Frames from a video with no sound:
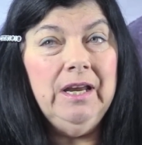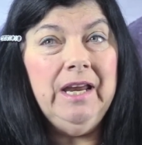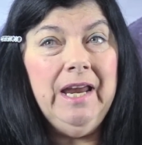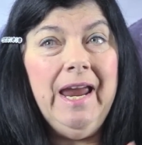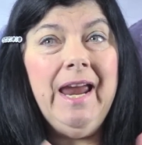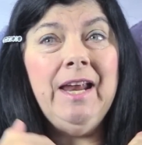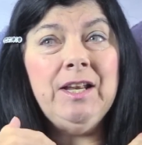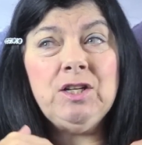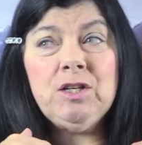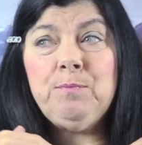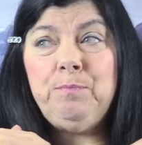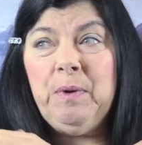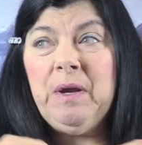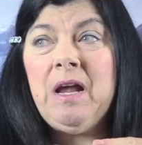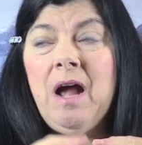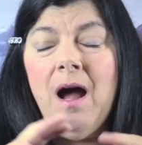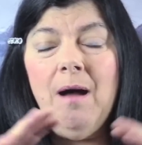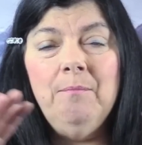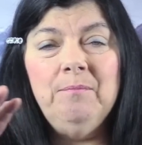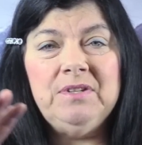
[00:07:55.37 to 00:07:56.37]
it
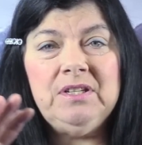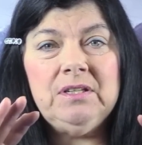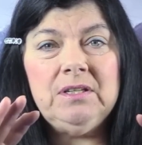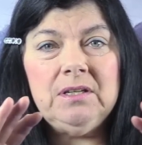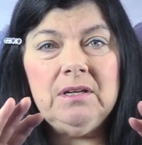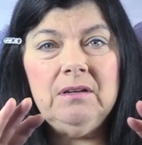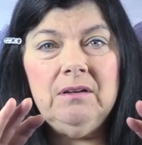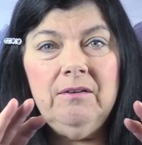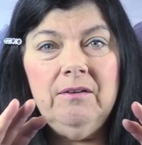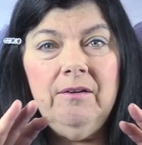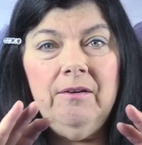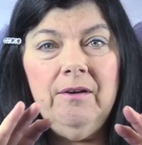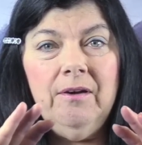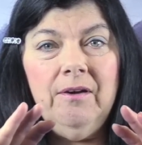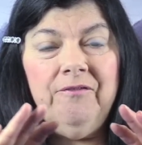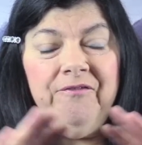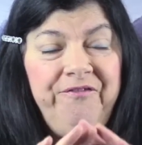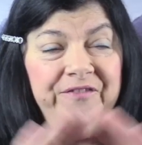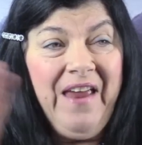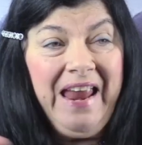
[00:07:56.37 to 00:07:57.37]
becomes
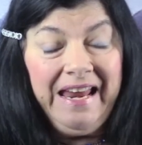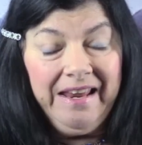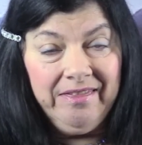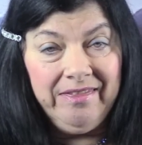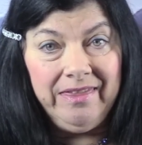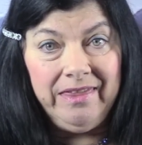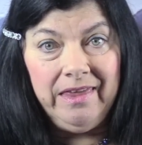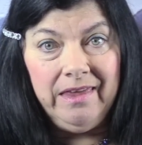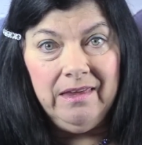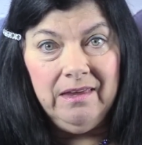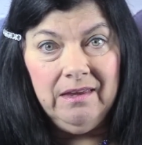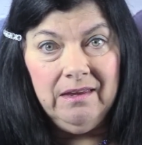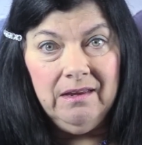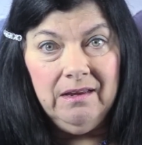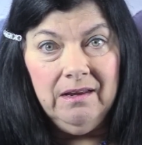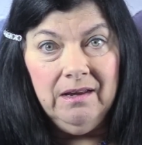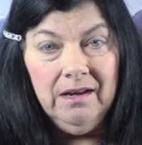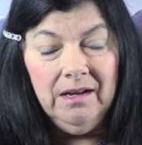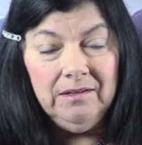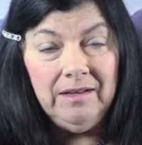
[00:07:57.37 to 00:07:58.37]
faith.
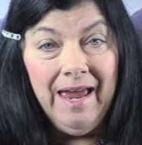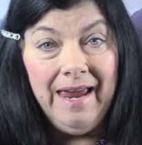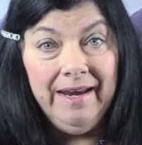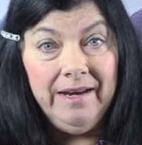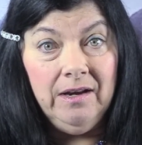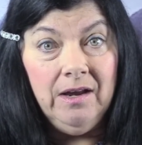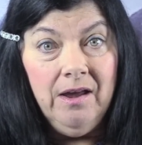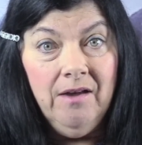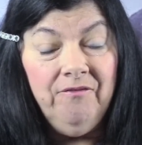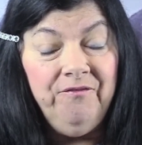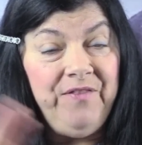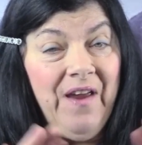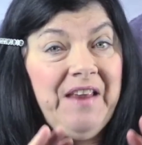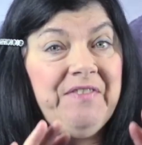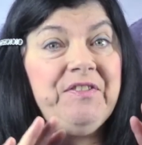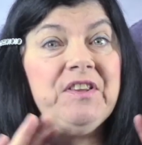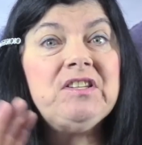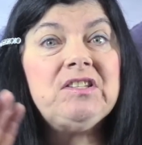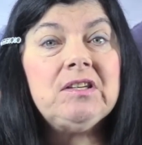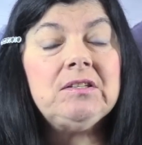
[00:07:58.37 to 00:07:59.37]
Like
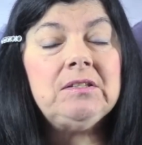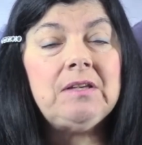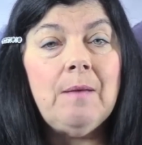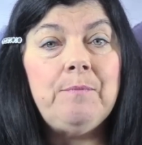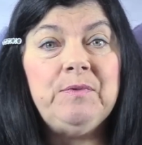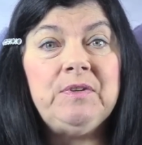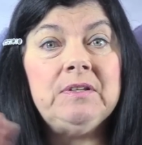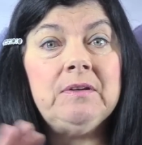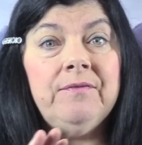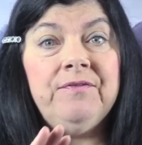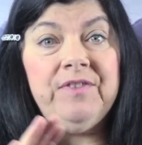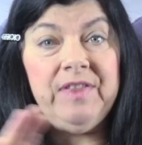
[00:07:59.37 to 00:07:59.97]
faith is the substance of